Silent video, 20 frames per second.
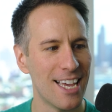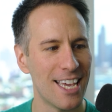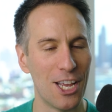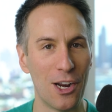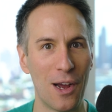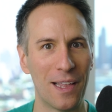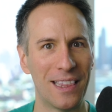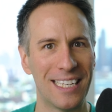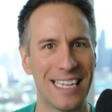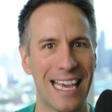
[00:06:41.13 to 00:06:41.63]

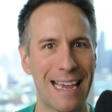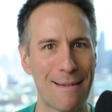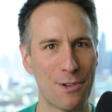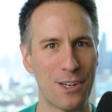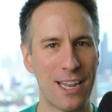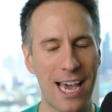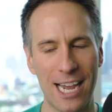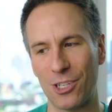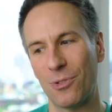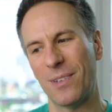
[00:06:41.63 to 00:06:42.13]
you know, at the
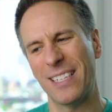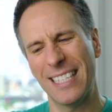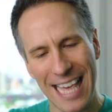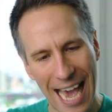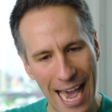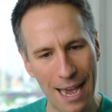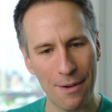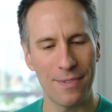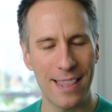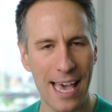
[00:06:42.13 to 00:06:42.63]
table next to us.
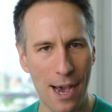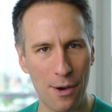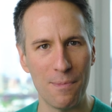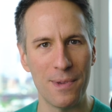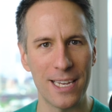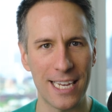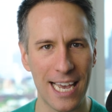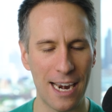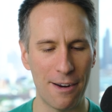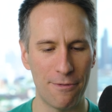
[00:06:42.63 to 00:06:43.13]
That that would
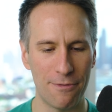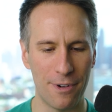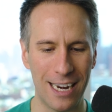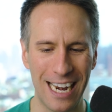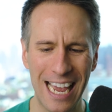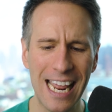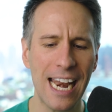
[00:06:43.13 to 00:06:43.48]
be kind of fun.